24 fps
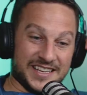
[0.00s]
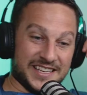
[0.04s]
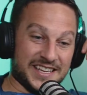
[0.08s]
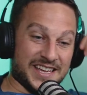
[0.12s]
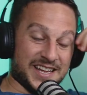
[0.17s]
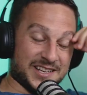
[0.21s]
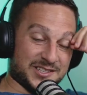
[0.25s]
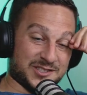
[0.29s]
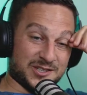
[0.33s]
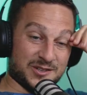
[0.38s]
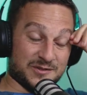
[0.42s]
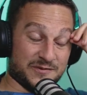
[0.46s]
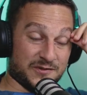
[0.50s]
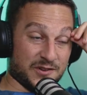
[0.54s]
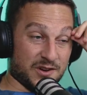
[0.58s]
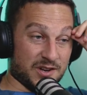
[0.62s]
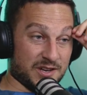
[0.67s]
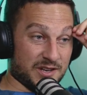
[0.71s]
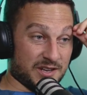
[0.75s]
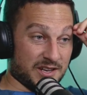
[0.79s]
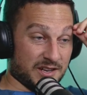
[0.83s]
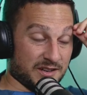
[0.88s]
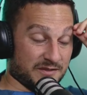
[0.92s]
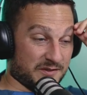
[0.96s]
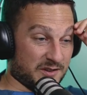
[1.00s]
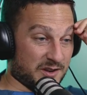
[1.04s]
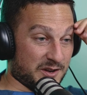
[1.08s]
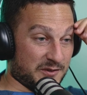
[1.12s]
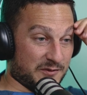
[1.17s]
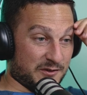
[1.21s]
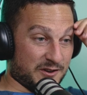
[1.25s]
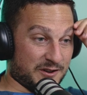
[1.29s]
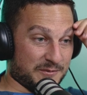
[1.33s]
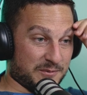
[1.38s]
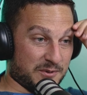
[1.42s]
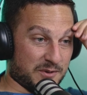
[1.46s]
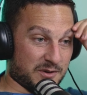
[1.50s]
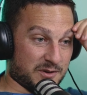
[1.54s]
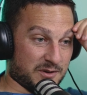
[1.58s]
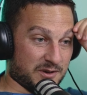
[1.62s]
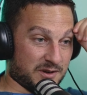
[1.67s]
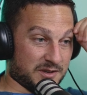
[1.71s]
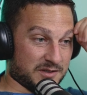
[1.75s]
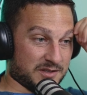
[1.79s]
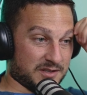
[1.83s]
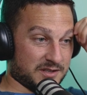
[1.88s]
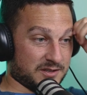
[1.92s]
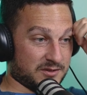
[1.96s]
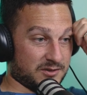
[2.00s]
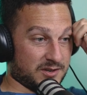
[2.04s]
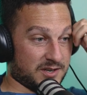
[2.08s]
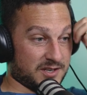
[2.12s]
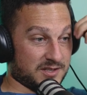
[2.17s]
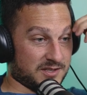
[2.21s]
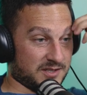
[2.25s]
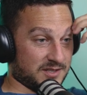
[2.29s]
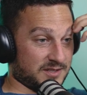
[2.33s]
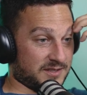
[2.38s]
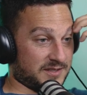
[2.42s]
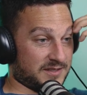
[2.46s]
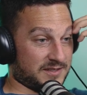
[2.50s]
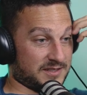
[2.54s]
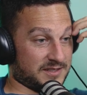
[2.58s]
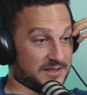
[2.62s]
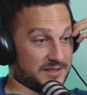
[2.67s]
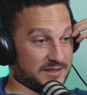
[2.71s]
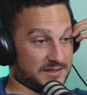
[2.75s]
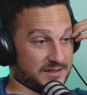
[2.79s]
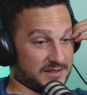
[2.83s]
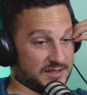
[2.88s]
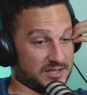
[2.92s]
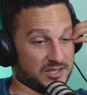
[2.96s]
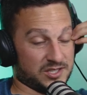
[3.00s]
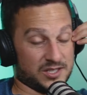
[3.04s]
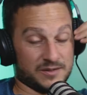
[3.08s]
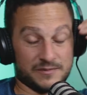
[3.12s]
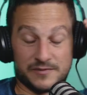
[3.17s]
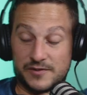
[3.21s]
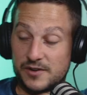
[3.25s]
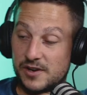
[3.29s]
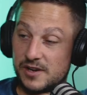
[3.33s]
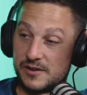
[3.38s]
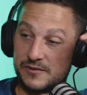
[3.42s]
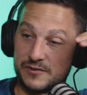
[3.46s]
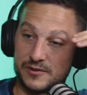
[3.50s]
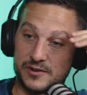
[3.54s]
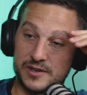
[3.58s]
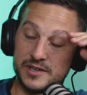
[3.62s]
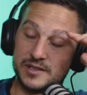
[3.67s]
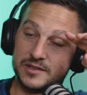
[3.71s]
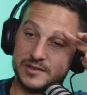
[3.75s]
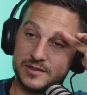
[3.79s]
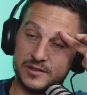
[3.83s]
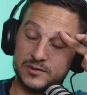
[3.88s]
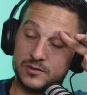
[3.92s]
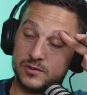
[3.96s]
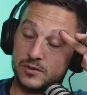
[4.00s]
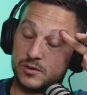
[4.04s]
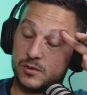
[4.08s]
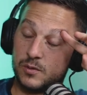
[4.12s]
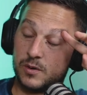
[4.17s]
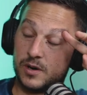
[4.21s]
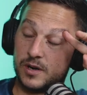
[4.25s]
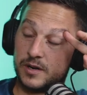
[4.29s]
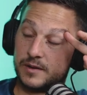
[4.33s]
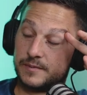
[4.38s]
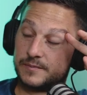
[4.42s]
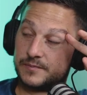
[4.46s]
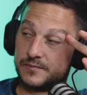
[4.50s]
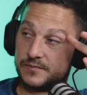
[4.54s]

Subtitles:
Yeah, so 35 podcasts. That's crazy. And yeah, I'm 33, so not quite.